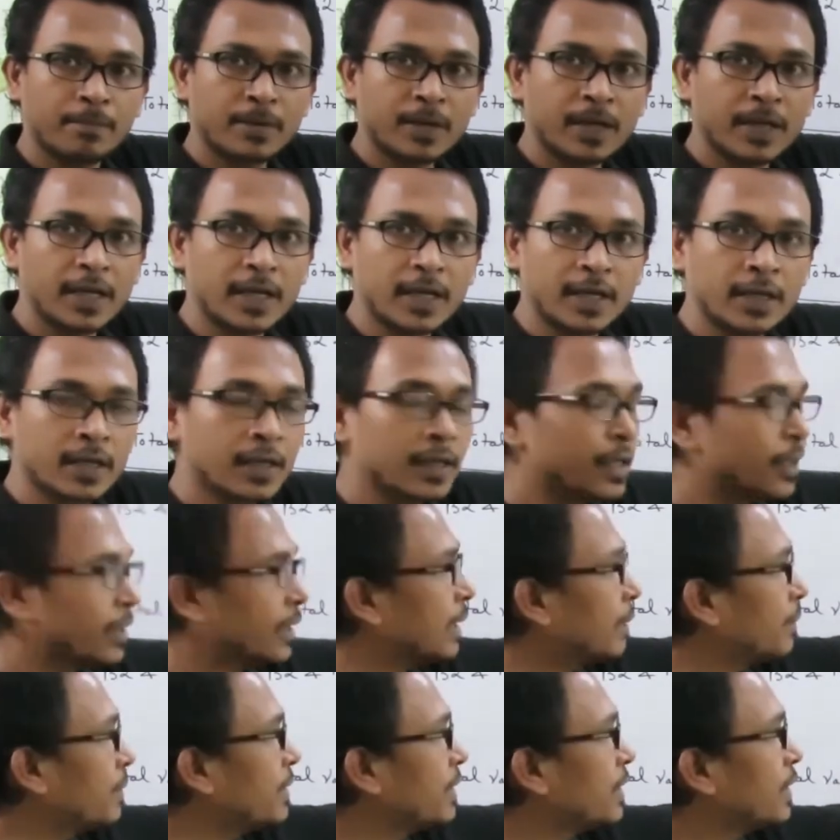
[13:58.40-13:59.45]
Clear?
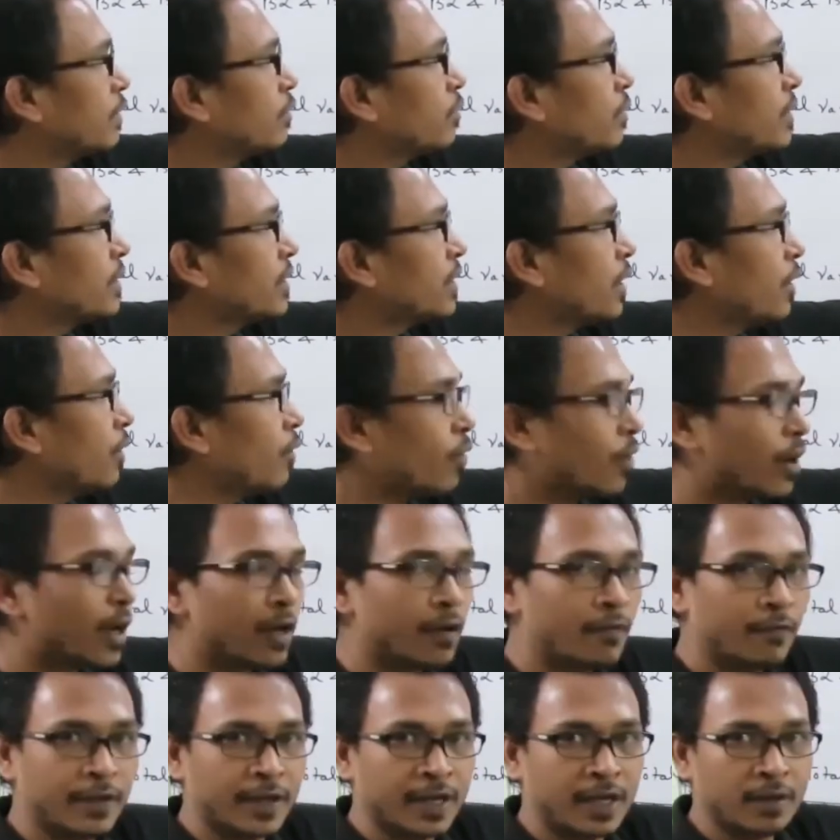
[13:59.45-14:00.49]
That means this one is a
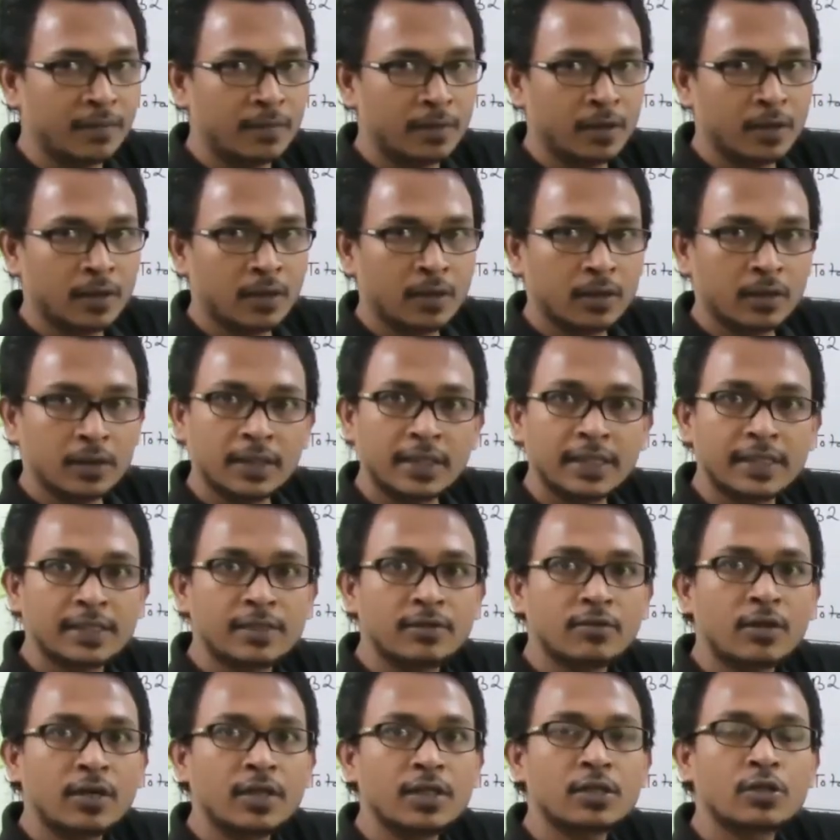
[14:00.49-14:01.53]
local variable. This
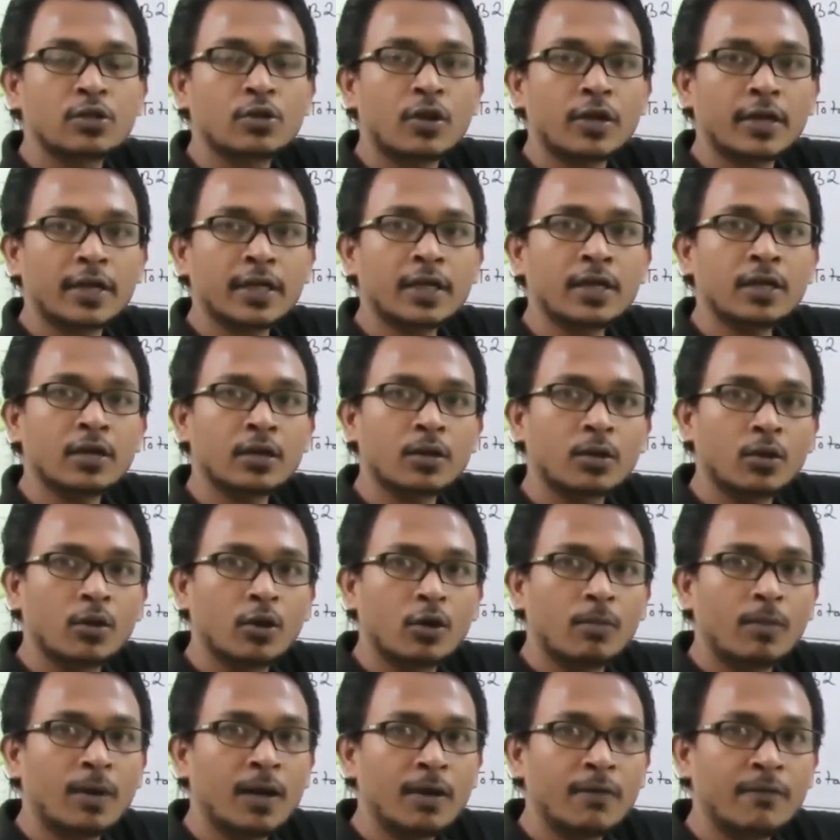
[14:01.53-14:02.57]
one is not a
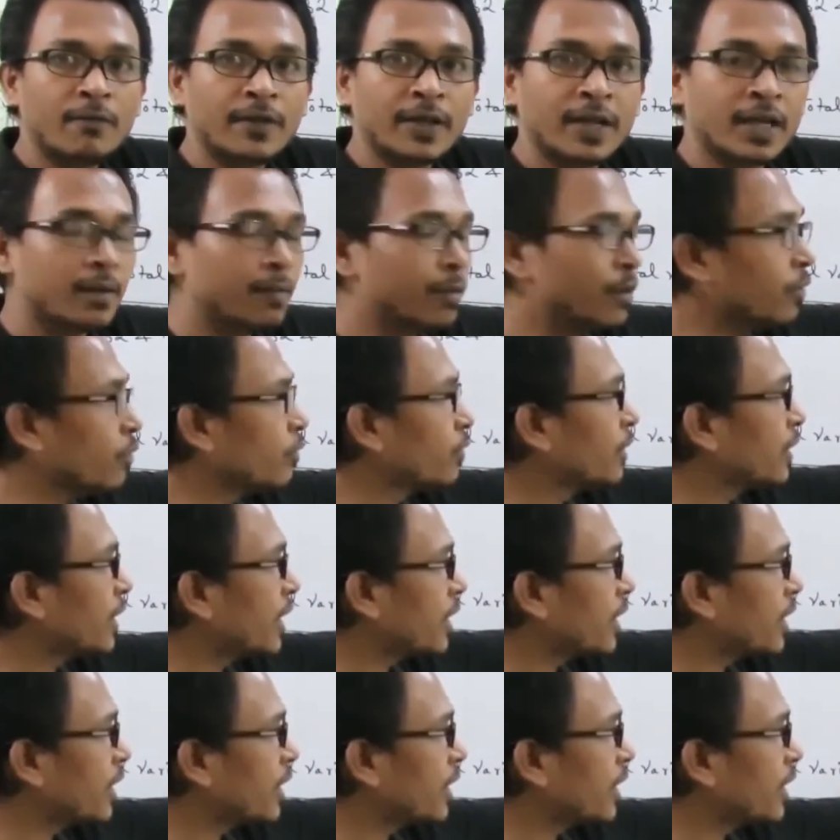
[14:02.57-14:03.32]
global variable with